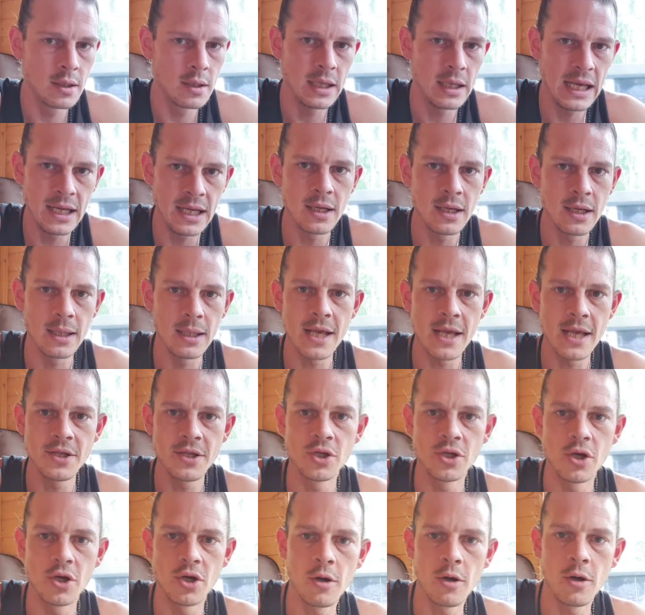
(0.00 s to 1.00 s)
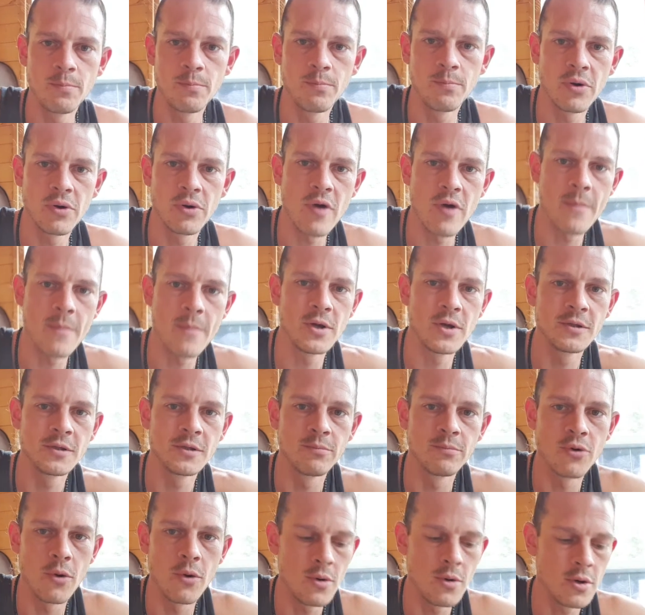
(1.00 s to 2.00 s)
Interledger parameters and
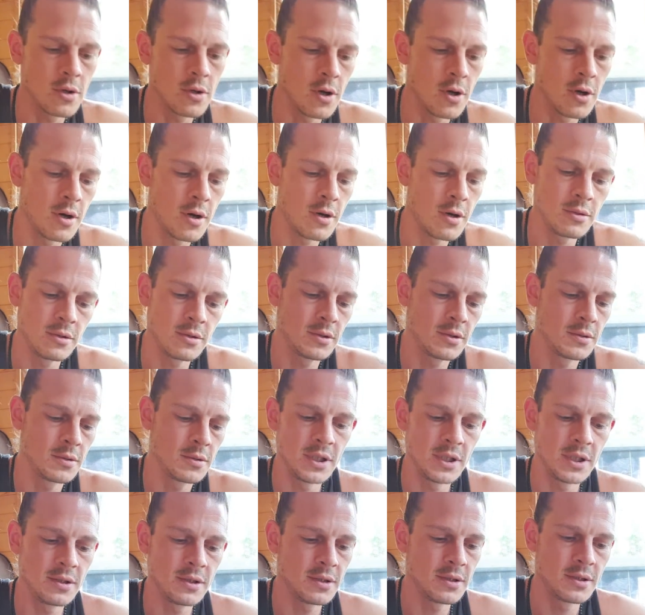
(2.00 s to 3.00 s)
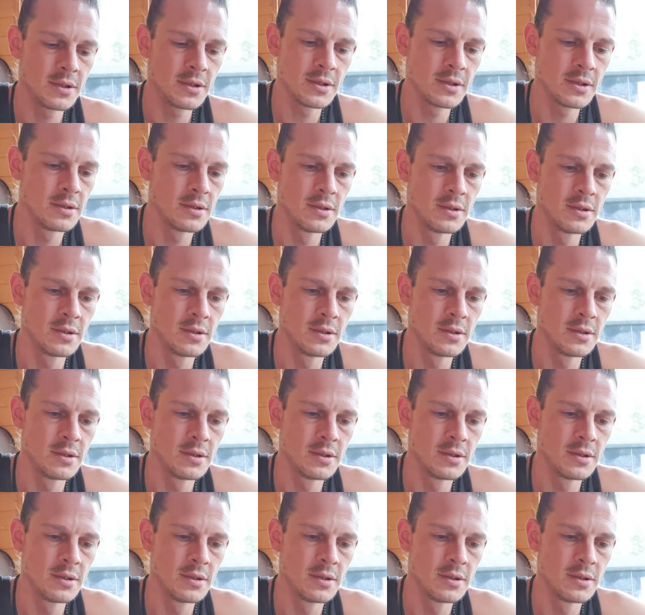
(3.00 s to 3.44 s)
protocols. It's